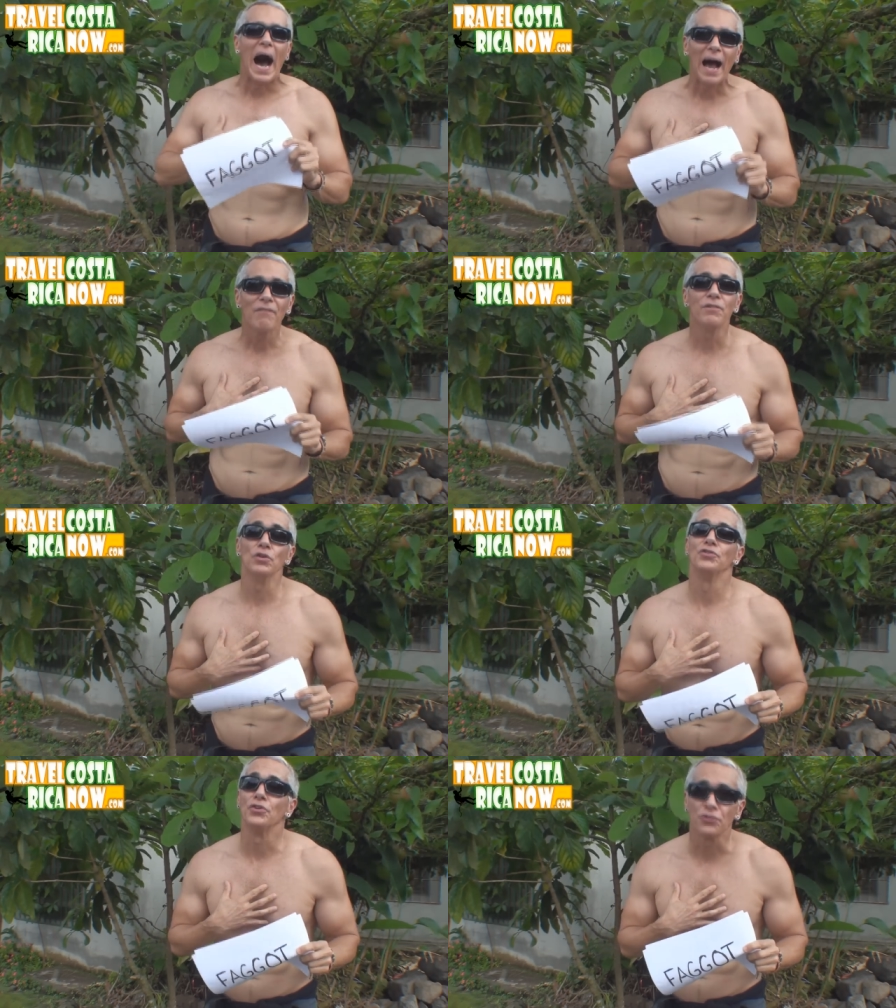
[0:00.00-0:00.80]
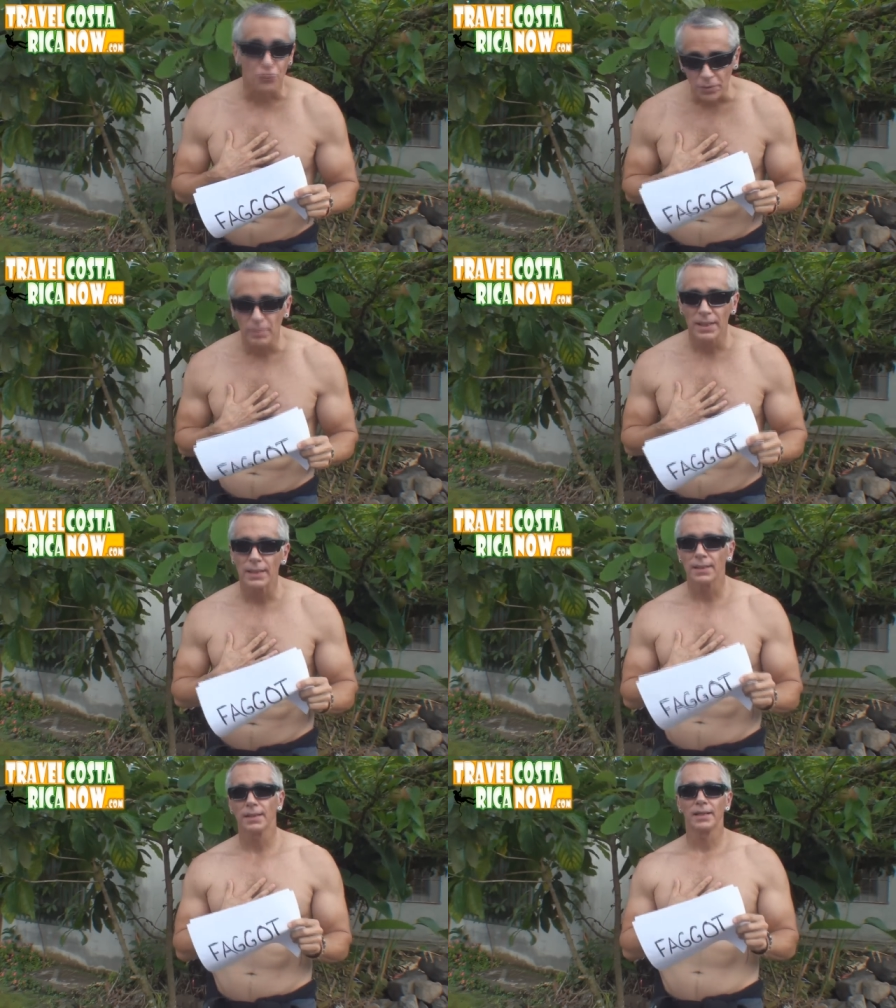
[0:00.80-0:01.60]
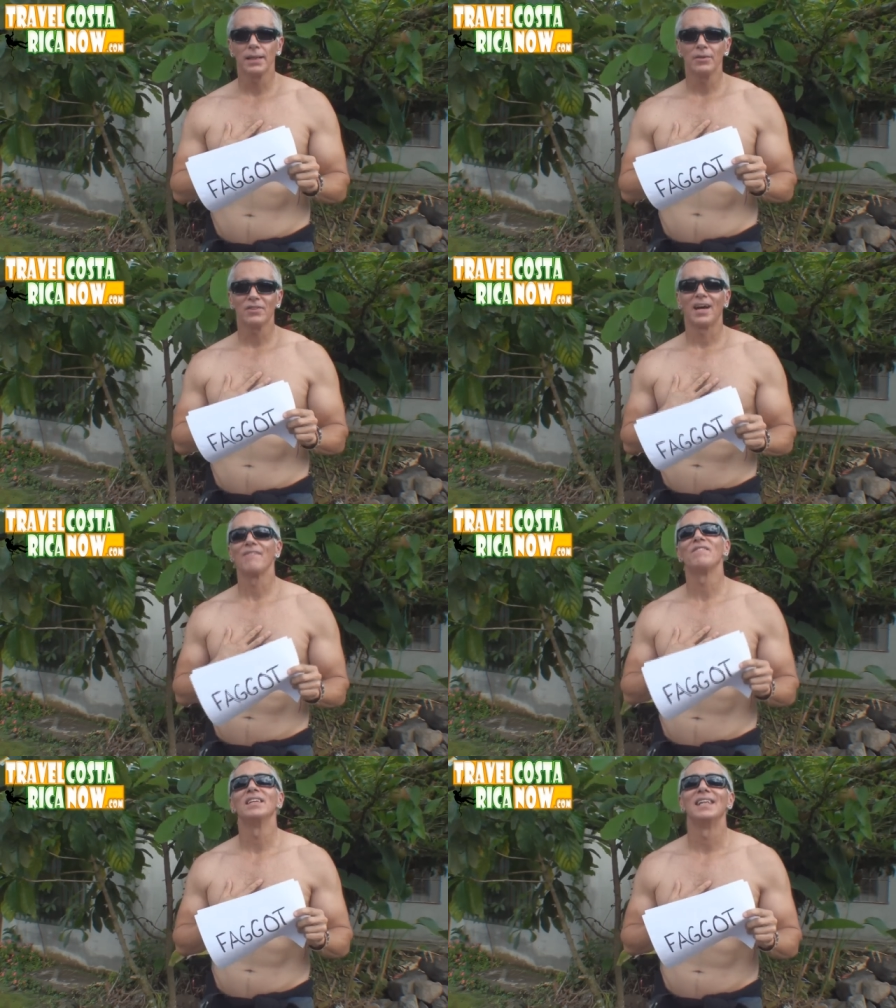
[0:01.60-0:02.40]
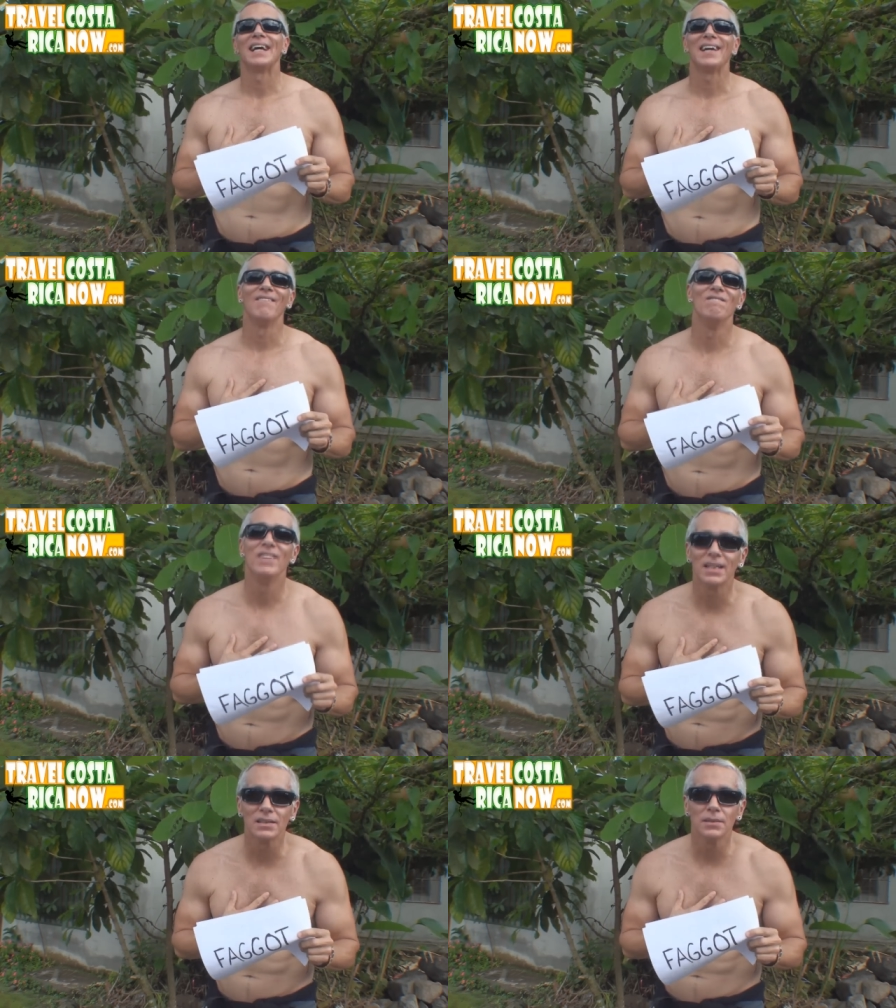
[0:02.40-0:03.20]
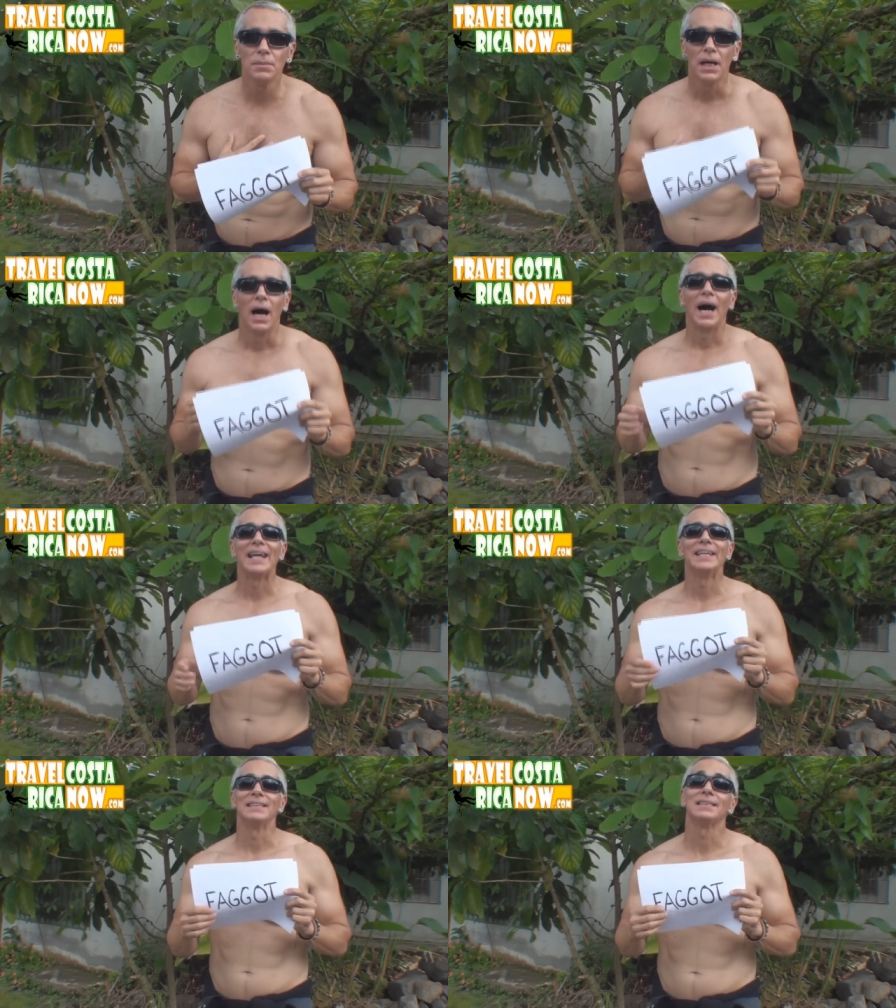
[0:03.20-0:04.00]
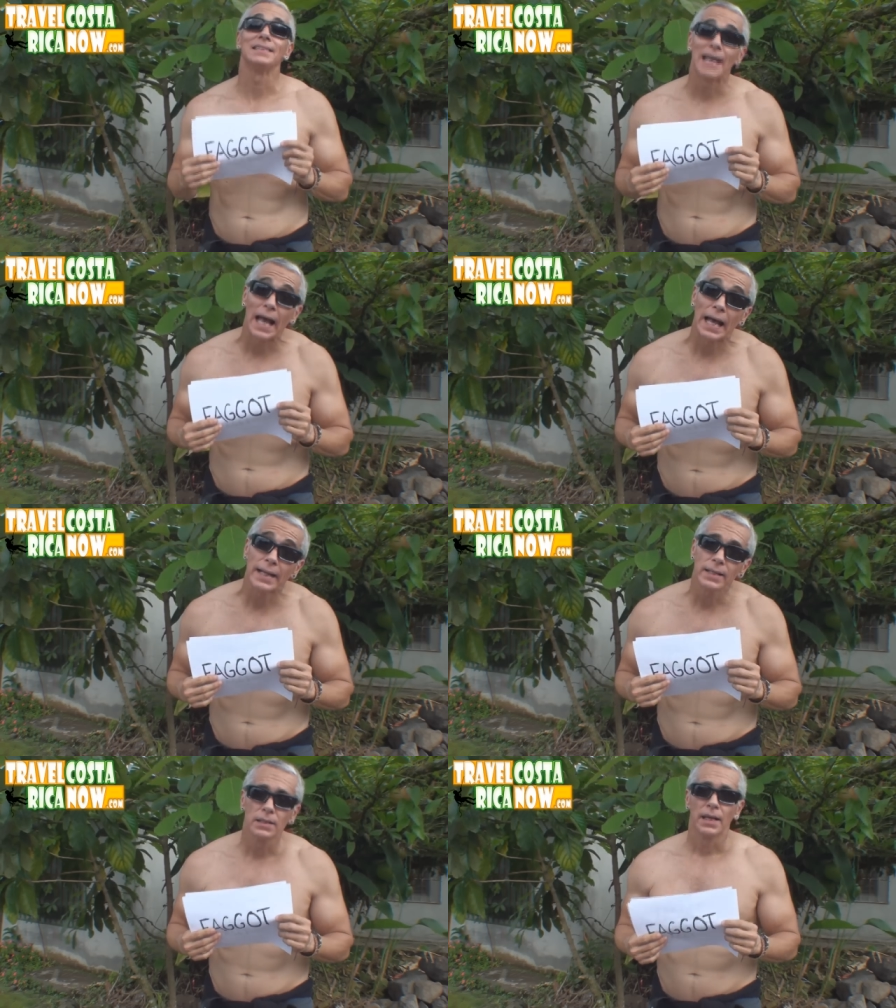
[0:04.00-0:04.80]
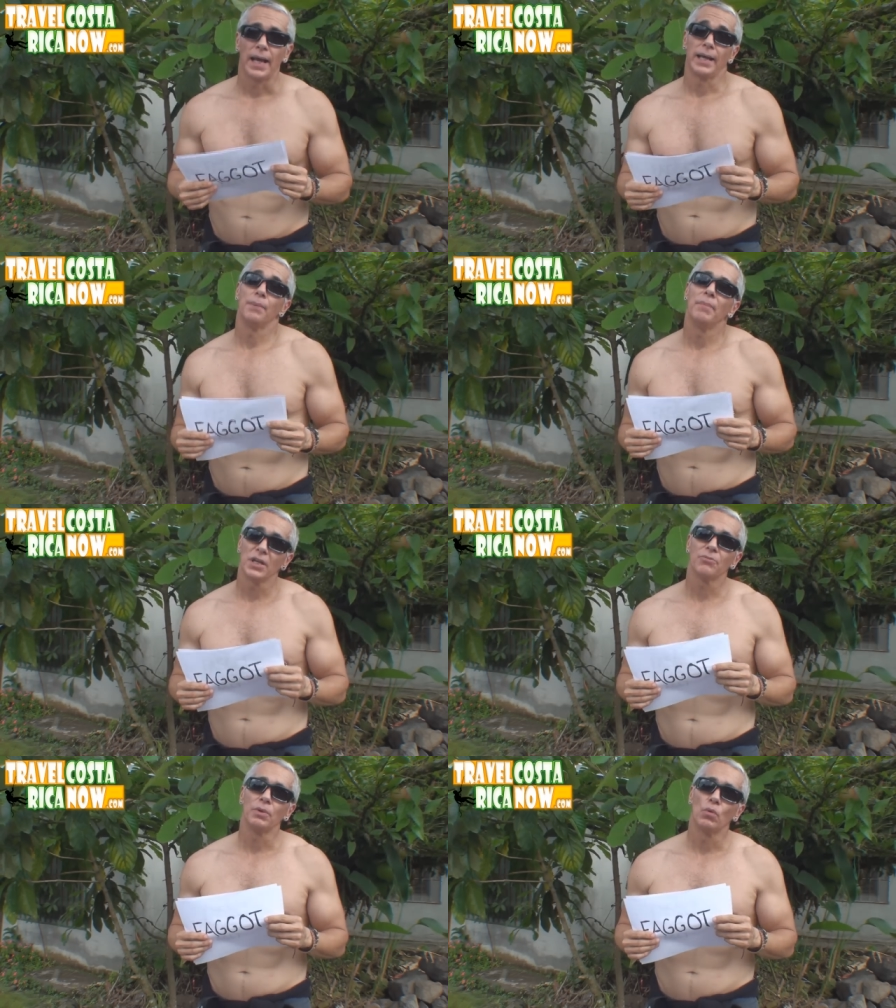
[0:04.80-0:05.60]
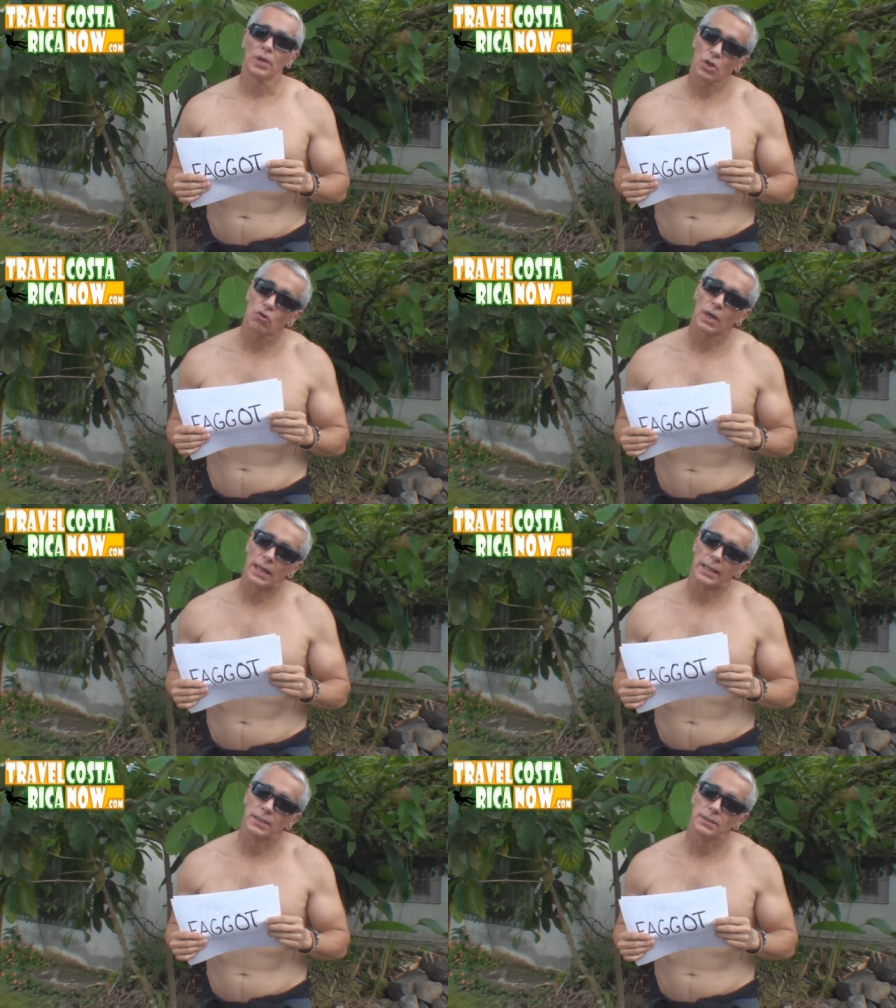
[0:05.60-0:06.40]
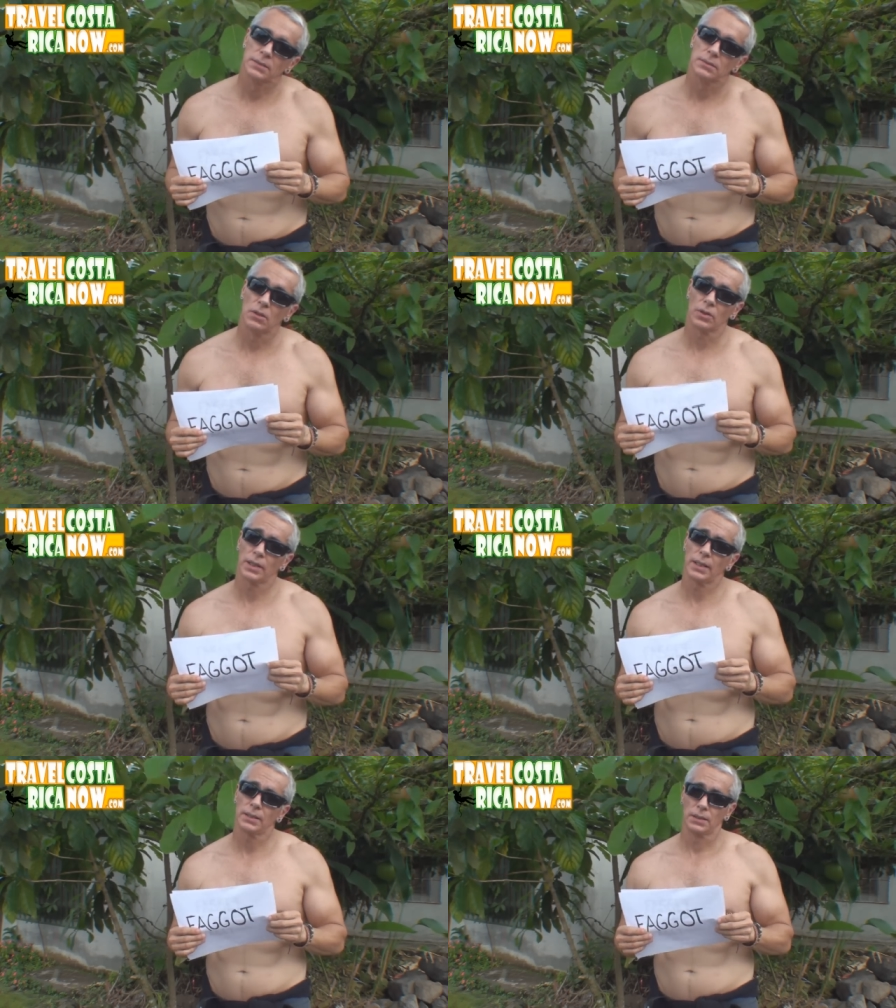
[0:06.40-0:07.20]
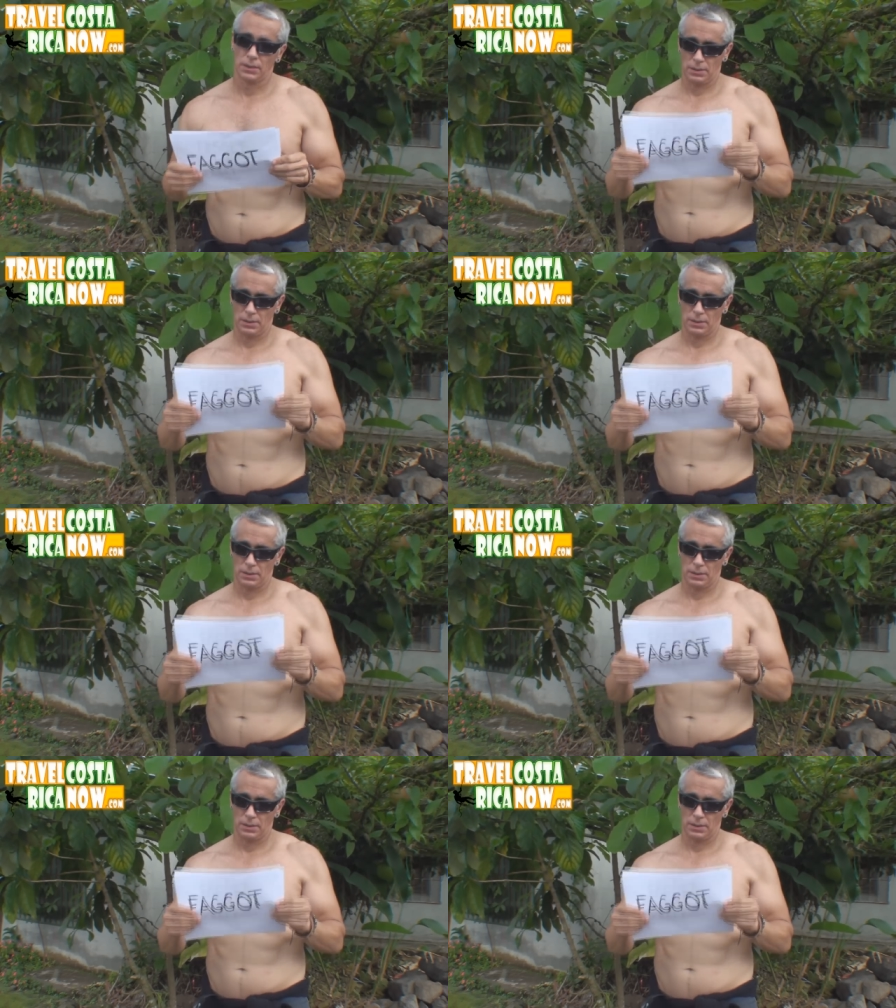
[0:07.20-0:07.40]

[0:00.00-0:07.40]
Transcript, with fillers: I feel discriminated against. I feel like a victim. I get sad, and it makes me want to cry. Okay?